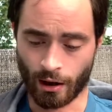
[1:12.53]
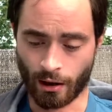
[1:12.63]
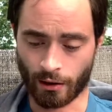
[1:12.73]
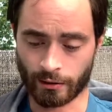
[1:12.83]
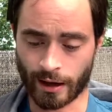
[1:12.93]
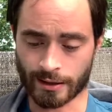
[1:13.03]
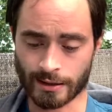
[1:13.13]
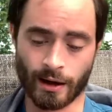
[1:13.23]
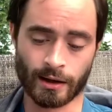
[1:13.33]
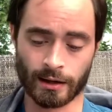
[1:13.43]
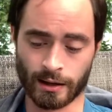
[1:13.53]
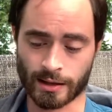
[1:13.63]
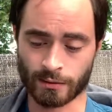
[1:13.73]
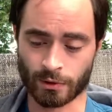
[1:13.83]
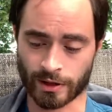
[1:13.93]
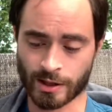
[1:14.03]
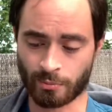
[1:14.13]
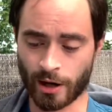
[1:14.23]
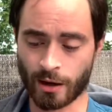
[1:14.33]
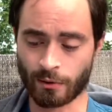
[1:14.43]
Our next line is with a
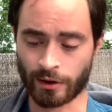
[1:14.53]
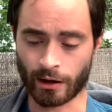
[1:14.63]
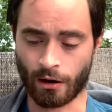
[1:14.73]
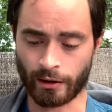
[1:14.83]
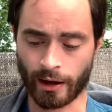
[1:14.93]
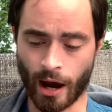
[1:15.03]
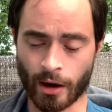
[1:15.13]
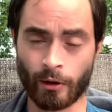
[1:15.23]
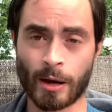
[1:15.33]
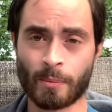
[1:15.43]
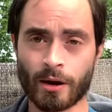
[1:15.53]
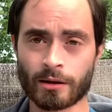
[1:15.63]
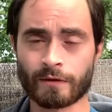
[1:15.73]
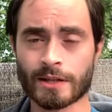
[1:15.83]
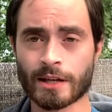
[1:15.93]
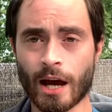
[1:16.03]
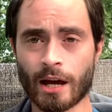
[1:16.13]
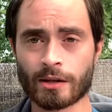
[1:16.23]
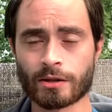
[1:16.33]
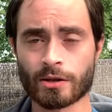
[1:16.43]
spring, with that on hand right up onto the visage.